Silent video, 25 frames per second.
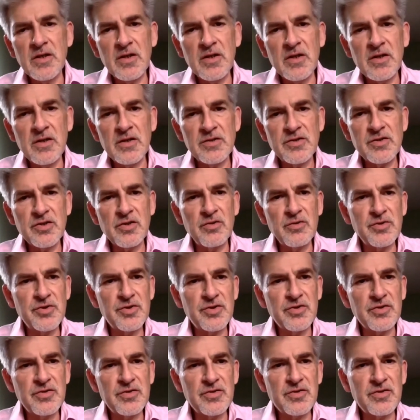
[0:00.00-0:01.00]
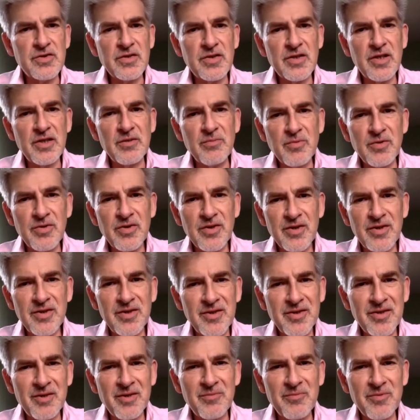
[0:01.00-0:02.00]
solutions to keep
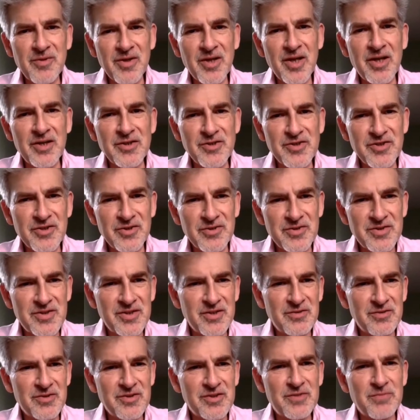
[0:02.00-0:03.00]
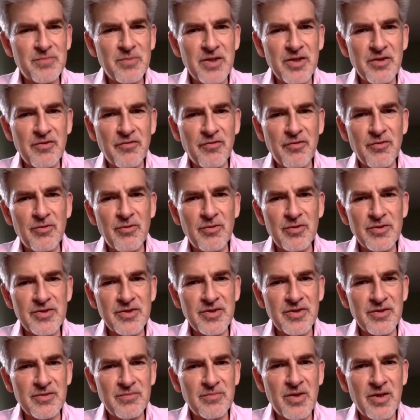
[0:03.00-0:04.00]
the lights on, so to speak, for
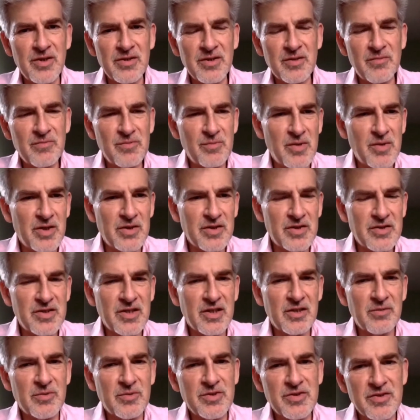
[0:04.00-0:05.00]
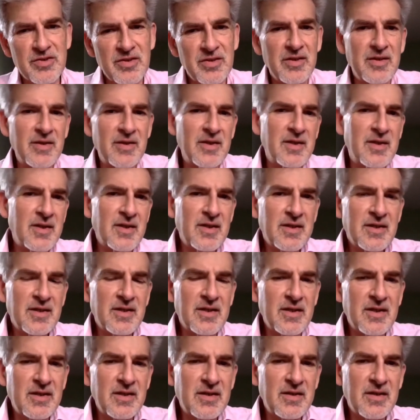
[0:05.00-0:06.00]
certain market segments.
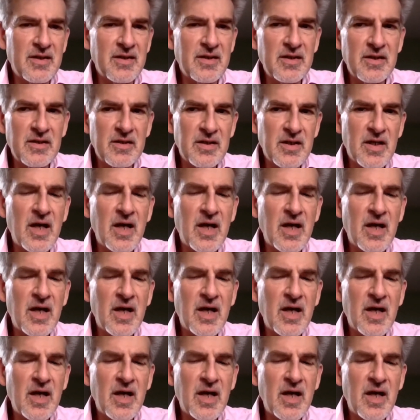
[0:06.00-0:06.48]
The